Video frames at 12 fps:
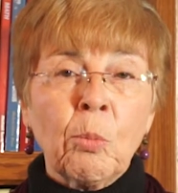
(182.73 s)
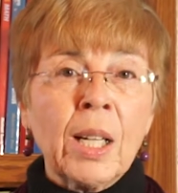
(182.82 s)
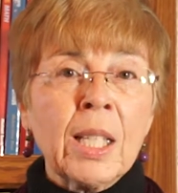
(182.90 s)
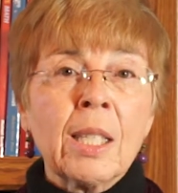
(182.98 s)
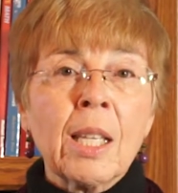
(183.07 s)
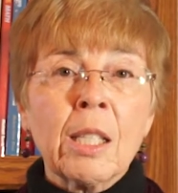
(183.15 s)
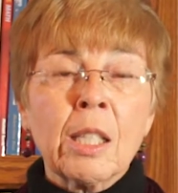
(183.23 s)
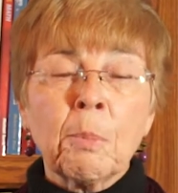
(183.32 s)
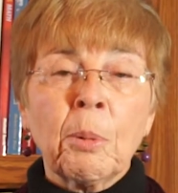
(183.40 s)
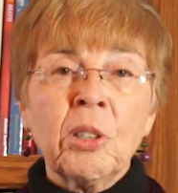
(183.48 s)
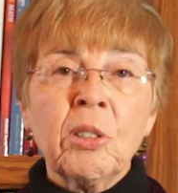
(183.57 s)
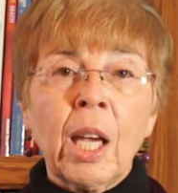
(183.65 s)
1 sentence
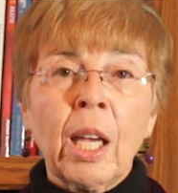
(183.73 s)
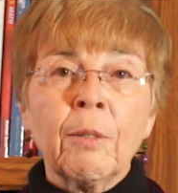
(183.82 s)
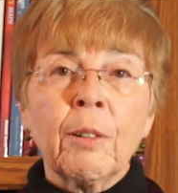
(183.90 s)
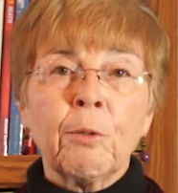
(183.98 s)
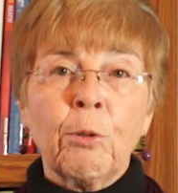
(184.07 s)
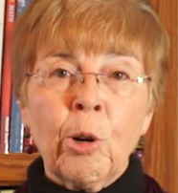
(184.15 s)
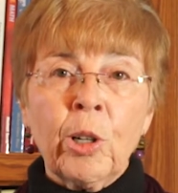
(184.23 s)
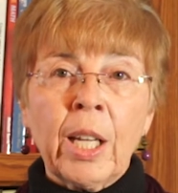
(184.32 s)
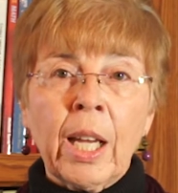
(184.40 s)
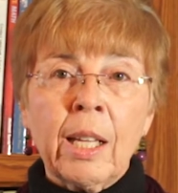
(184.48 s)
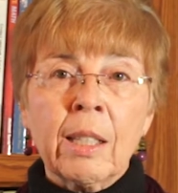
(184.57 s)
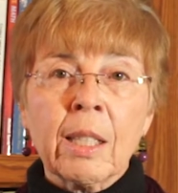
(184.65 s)
per day for 4
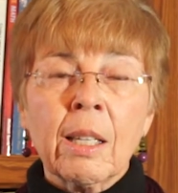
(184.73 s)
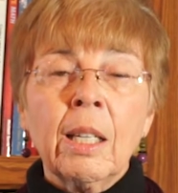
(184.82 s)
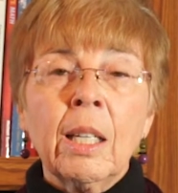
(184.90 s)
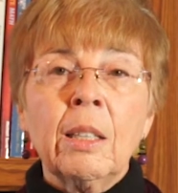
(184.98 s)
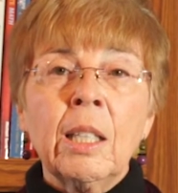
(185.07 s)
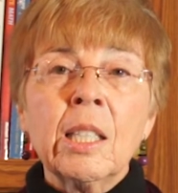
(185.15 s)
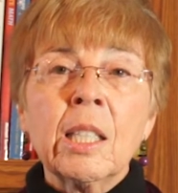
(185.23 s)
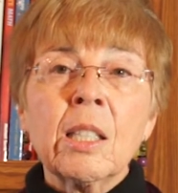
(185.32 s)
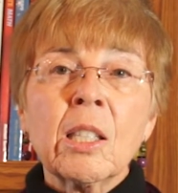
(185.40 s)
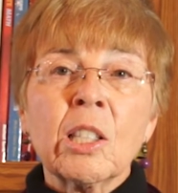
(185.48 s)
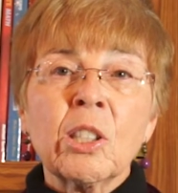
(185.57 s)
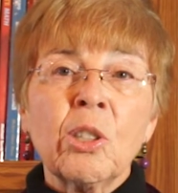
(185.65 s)
days, and this is
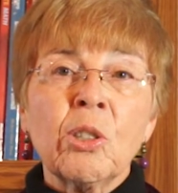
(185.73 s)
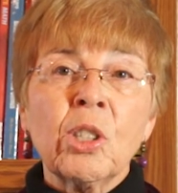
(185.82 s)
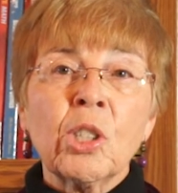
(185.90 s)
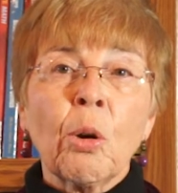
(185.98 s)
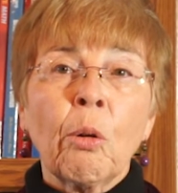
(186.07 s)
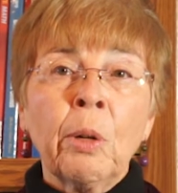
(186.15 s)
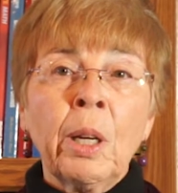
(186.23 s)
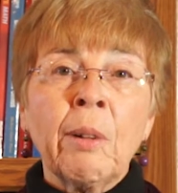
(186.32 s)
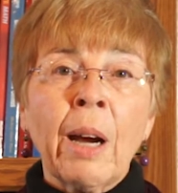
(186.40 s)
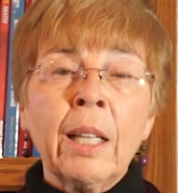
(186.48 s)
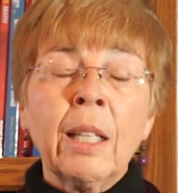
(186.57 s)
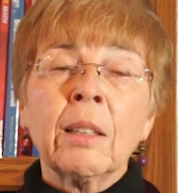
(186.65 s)
the student's
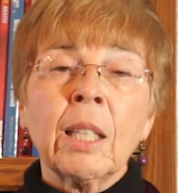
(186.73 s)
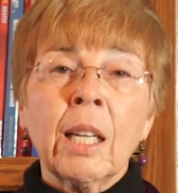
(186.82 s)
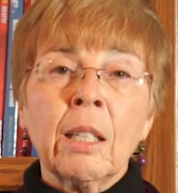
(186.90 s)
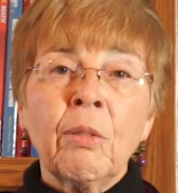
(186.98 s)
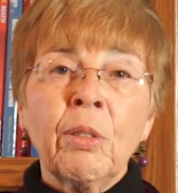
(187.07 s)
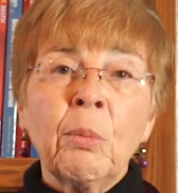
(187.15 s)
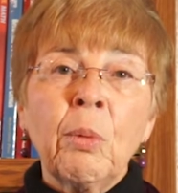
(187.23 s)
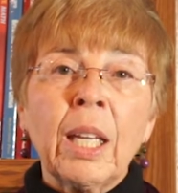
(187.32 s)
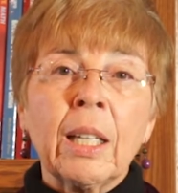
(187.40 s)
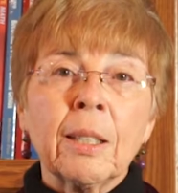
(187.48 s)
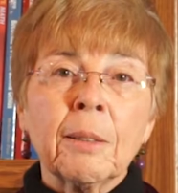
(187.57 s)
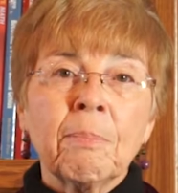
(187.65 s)
rewrite at the end of the
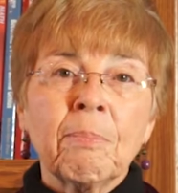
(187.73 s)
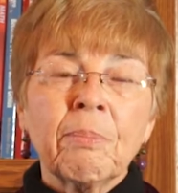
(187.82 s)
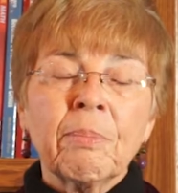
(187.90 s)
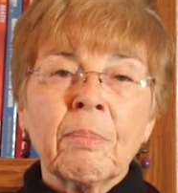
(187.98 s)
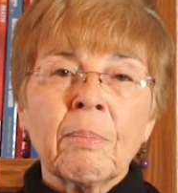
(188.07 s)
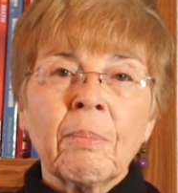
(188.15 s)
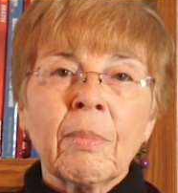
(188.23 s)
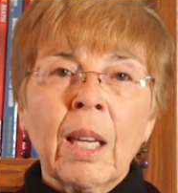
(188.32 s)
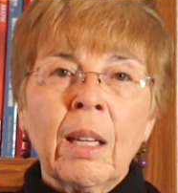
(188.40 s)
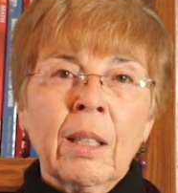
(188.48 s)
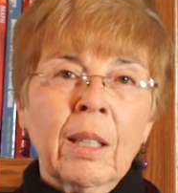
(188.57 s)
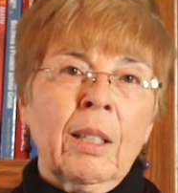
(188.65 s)
week.
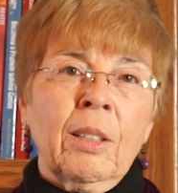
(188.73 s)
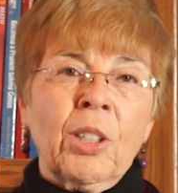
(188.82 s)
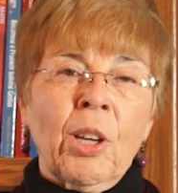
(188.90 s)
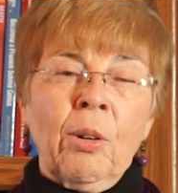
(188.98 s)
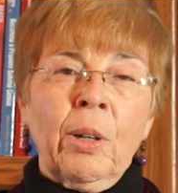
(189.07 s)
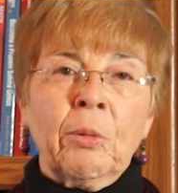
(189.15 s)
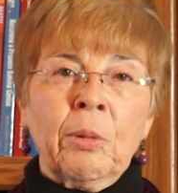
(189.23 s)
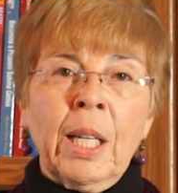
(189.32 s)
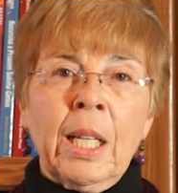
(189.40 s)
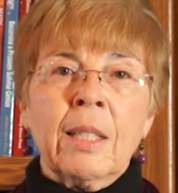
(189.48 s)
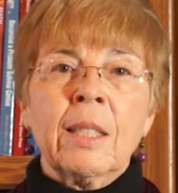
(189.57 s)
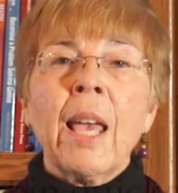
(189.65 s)
So it reads,